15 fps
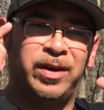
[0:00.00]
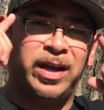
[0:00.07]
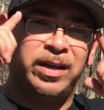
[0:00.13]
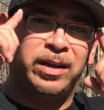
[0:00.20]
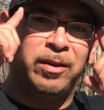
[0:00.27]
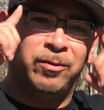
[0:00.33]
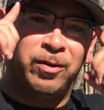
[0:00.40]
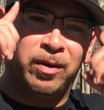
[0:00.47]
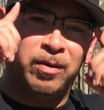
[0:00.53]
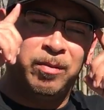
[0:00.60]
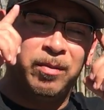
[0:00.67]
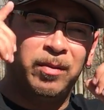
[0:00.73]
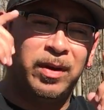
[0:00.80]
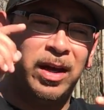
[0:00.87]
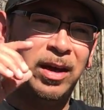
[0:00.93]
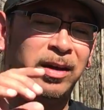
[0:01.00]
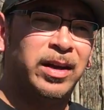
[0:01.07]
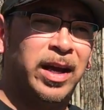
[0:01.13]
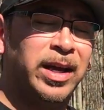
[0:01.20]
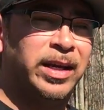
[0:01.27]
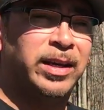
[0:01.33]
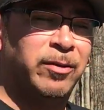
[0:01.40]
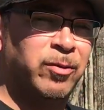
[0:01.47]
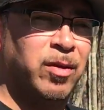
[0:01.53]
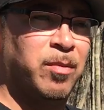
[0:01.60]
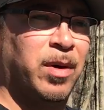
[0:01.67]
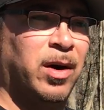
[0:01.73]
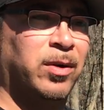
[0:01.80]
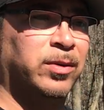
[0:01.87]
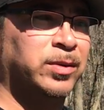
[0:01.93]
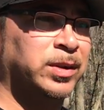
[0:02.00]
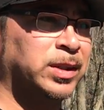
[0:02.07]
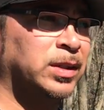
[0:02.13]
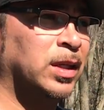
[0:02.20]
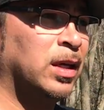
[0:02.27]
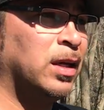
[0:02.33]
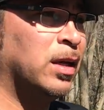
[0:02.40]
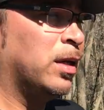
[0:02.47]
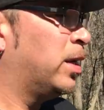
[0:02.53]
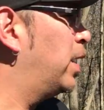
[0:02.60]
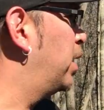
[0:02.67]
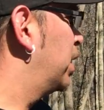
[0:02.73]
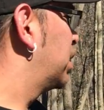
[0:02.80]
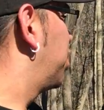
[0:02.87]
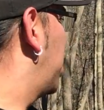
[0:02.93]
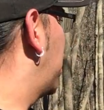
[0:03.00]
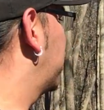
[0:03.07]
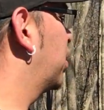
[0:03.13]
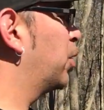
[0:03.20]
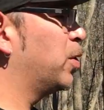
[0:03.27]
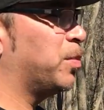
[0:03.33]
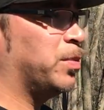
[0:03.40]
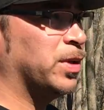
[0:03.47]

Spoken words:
eight different mounds in this mound group.